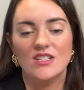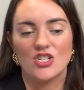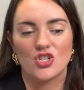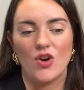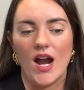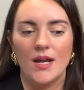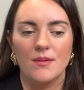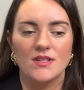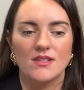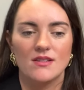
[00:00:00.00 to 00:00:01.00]

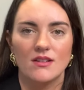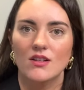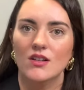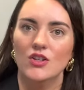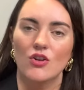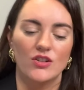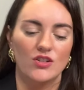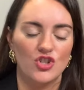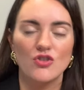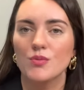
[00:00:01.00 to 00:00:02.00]
describes, it
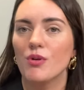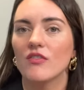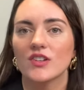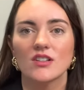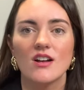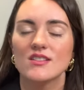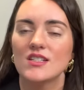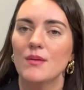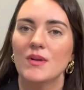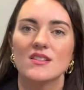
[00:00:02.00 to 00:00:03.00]
shows you profit and loss
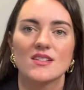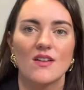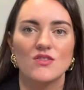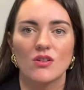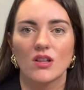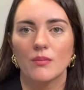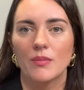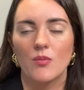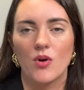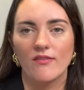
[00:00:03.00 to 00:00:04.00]
statements, gives you a little bit
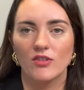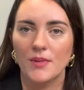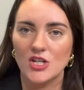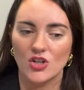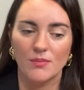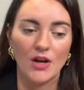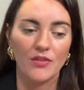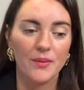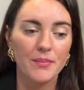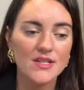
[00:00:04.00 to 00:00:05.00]
more information about
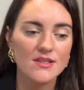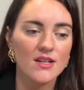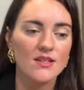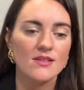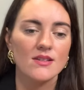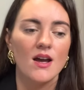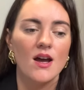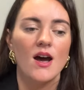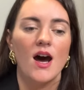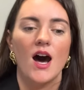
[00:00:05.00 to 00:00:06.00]
the business,
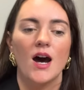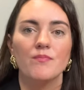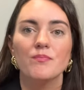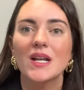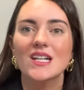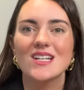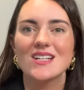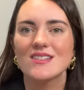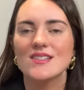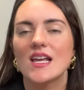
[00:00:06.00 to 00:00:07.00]
but it
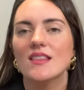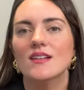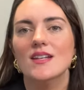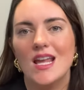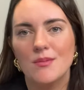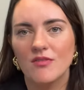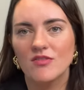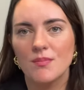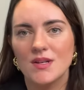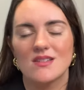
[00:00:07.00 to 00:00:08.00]
doesn't say the name of the
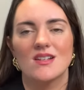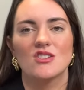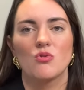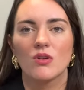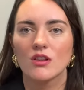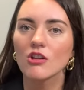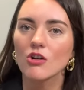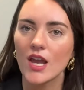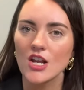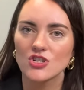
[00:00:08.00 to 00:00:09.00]
business or the
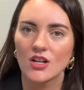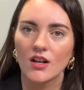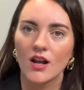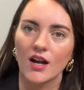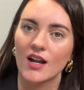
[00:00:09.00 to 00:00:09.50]
location.